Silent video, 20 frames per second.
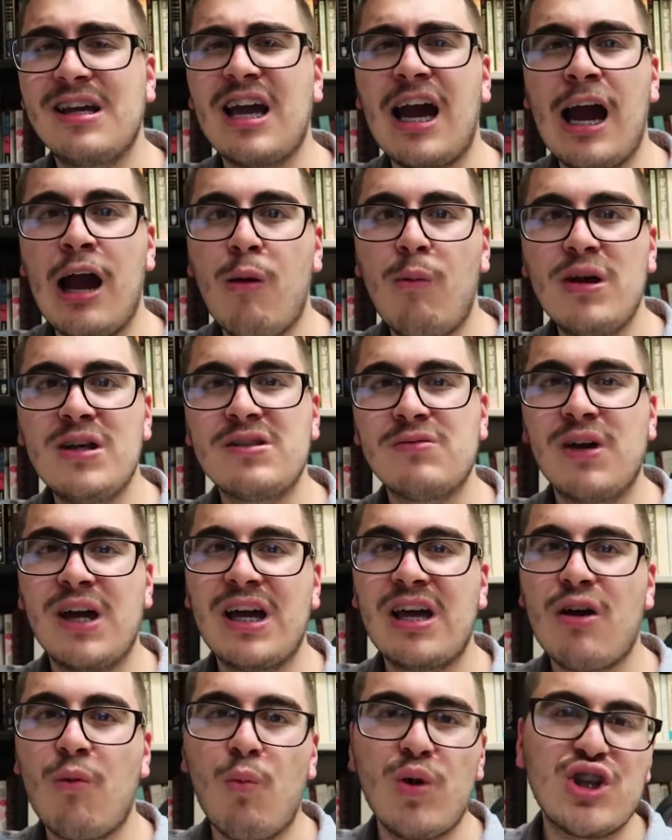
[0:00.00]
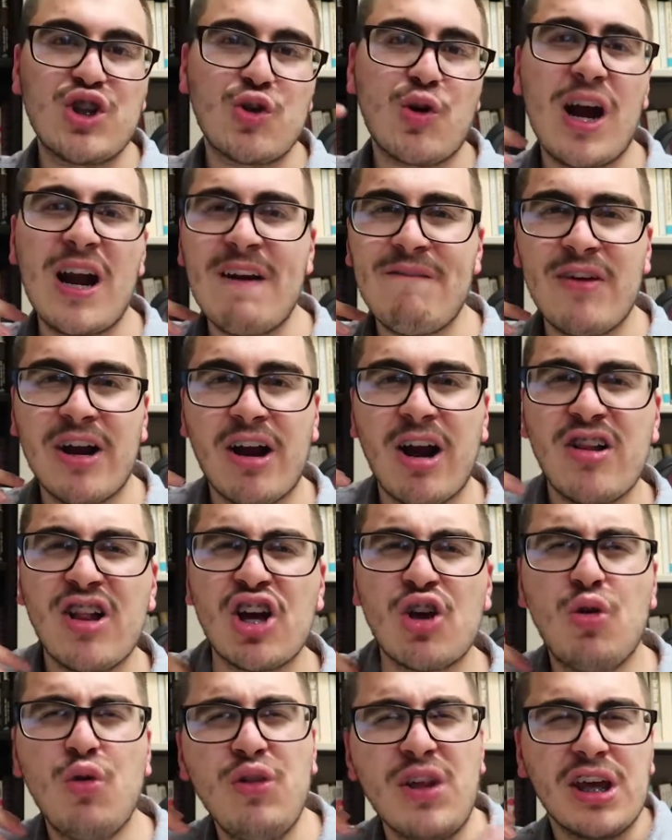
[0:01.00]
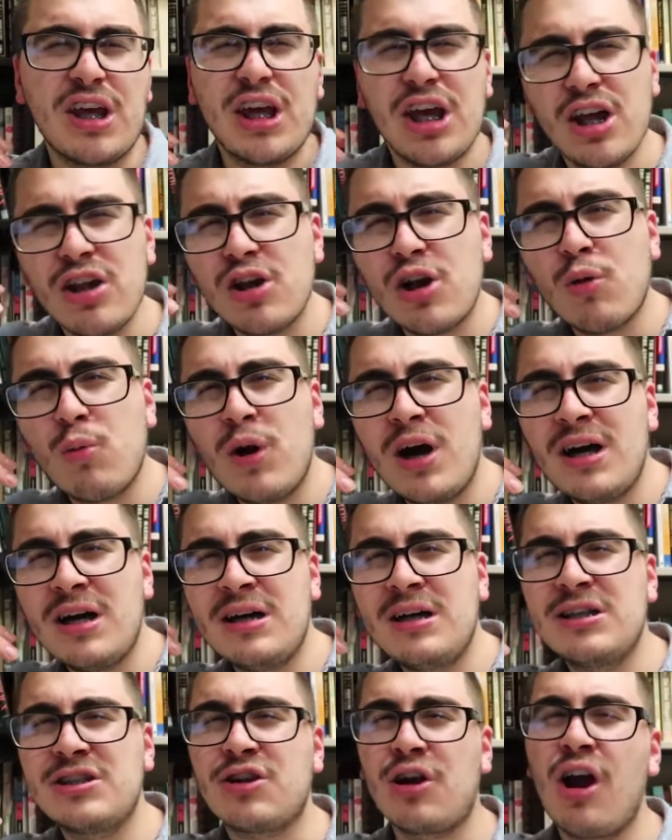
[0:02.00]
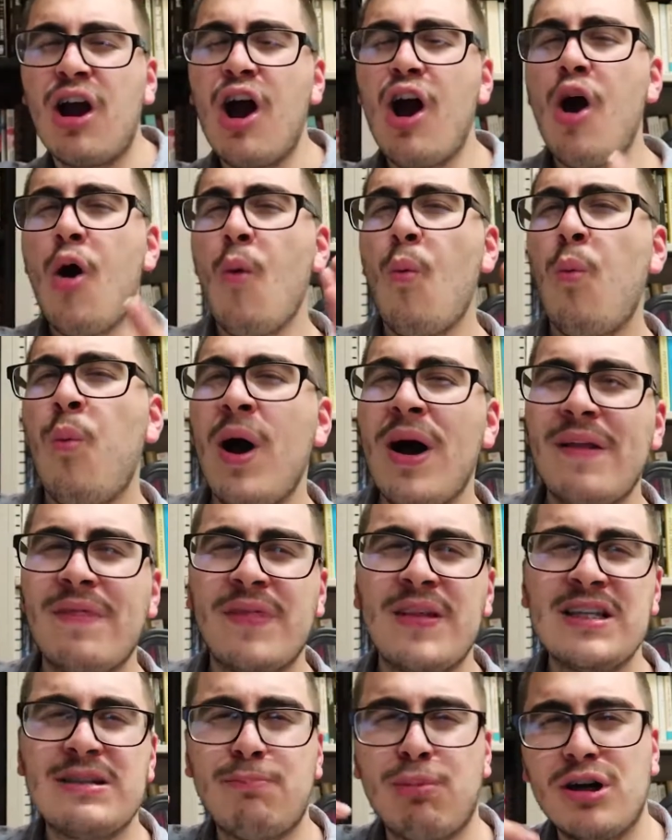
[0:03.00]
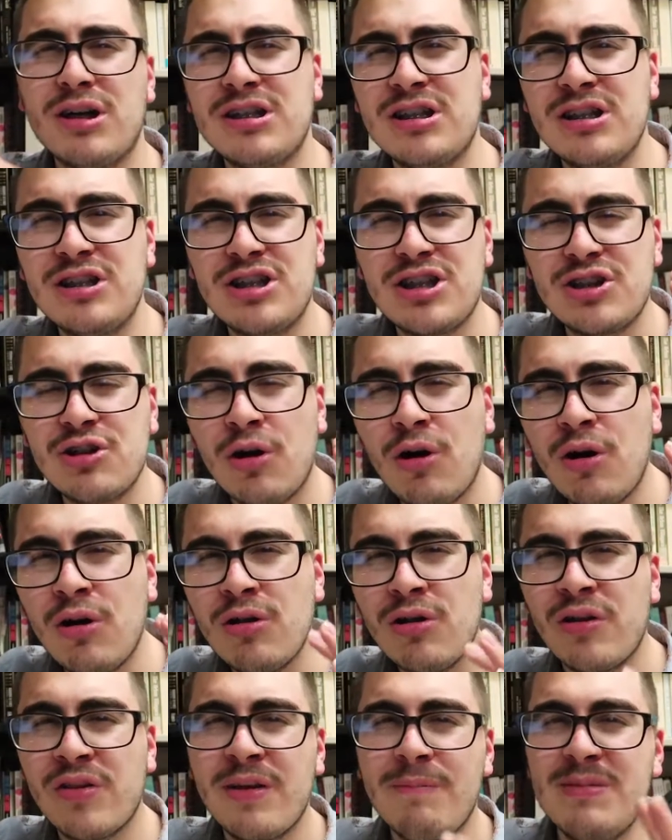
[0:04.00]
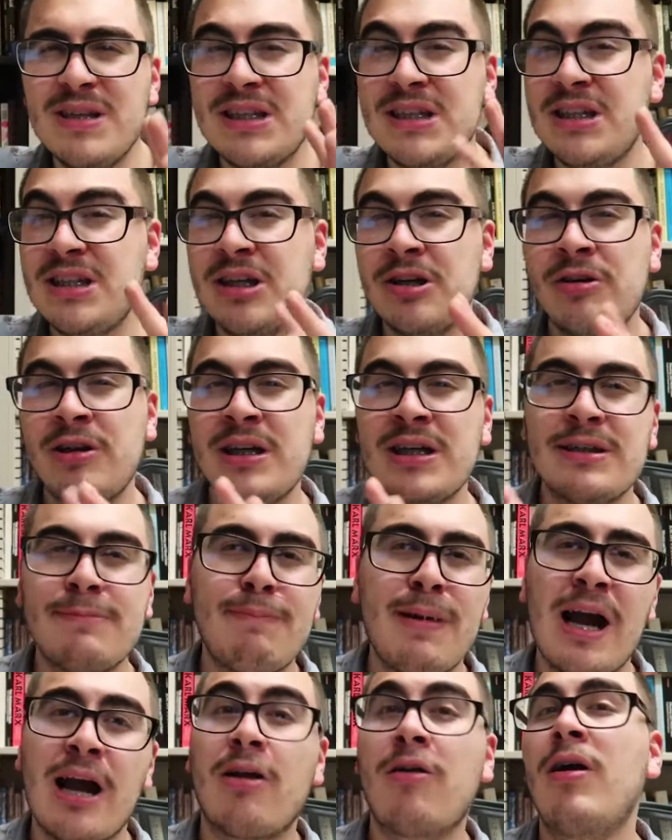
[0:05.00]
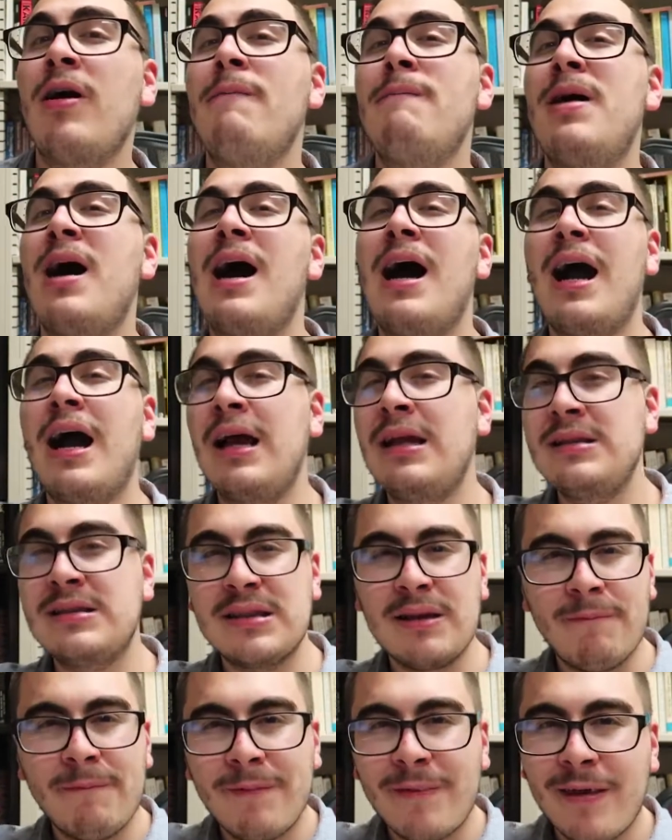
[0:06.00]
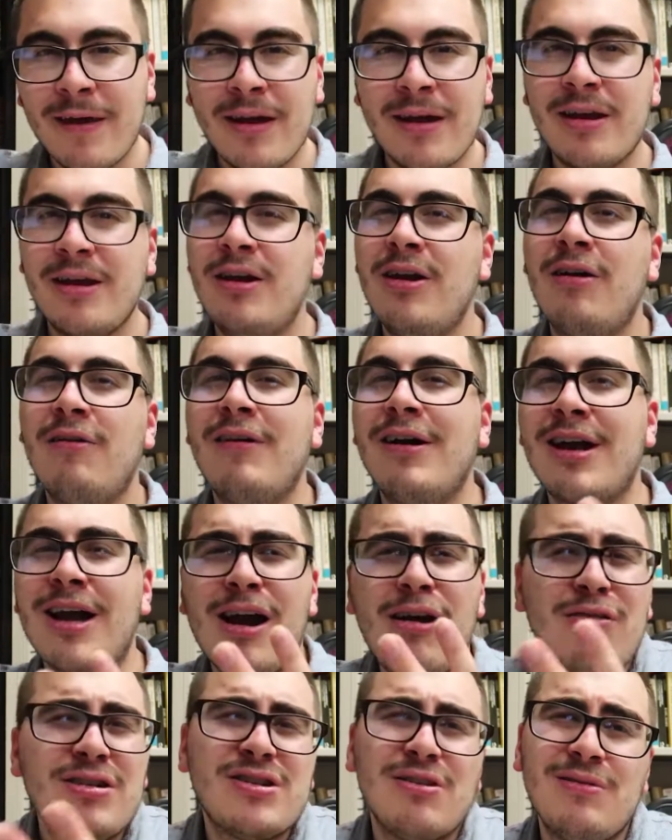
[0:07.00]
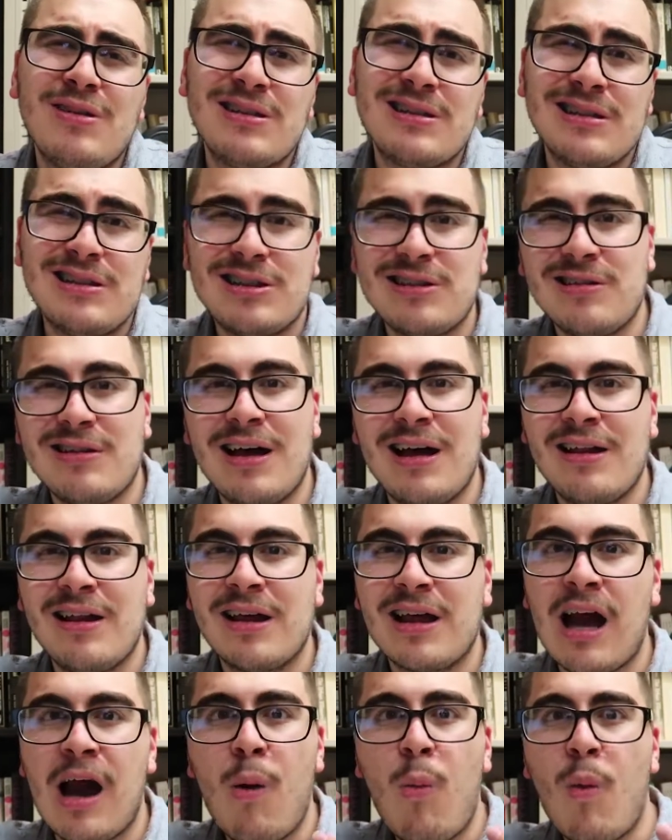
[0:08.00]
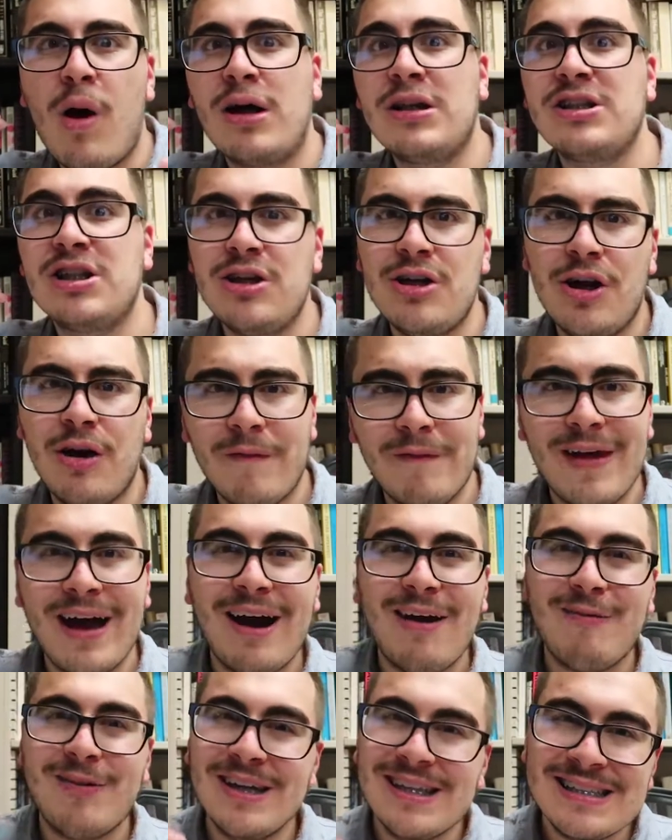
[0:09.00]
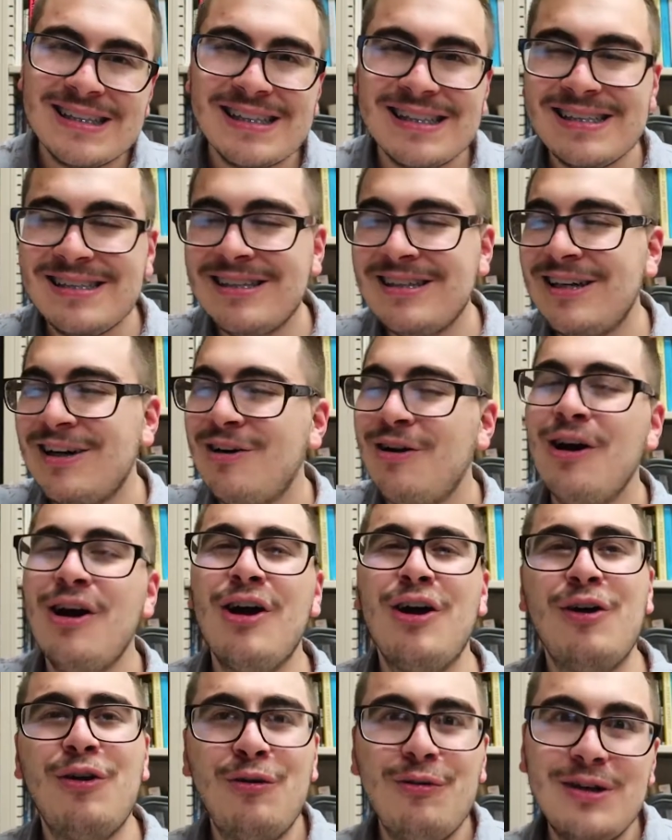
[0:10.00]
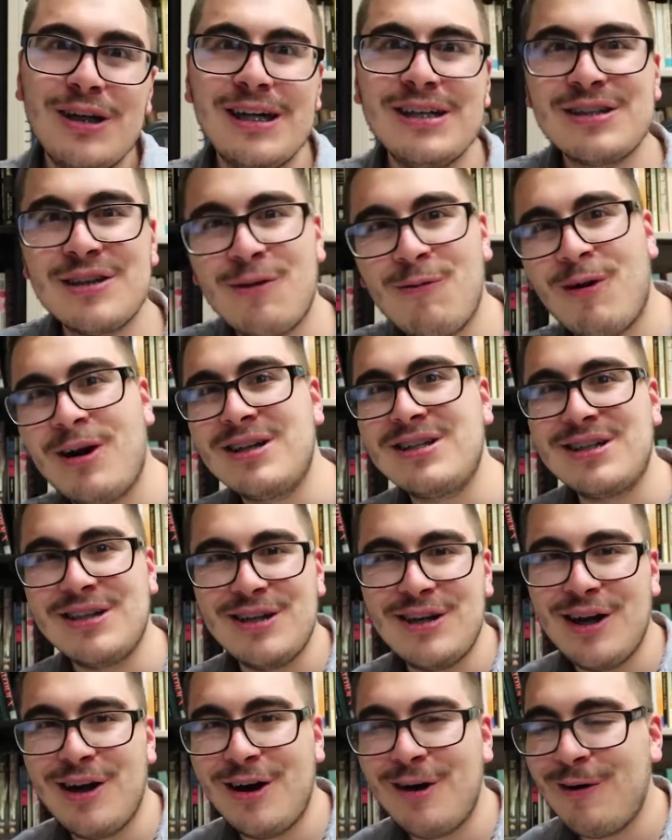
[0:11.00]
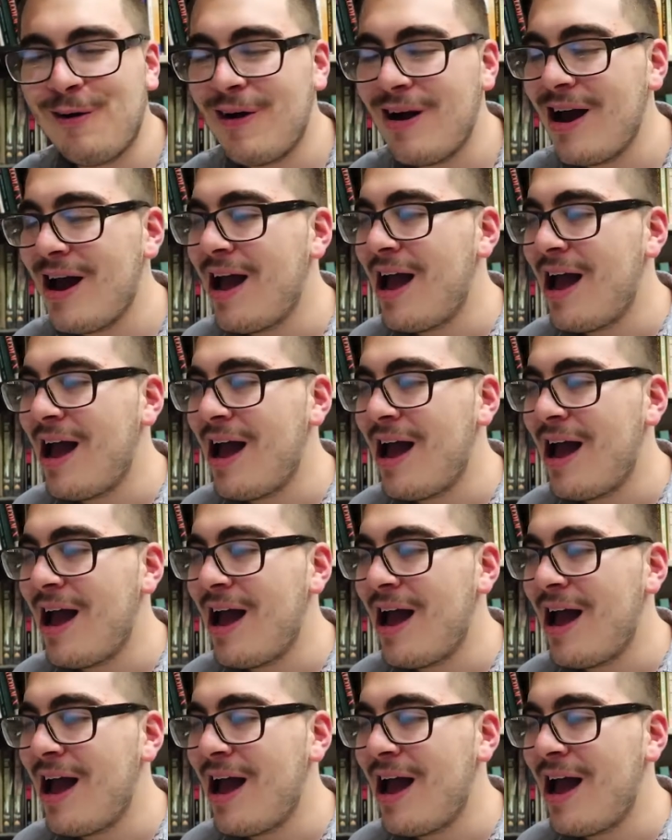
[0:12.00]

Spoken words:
Like I always like was trying to figure out like who the killer was, or what this person stole, or the mysterious background behind something, you know. Like I was always into that. Like I want to know that reason, you know. Who doesn't want to know?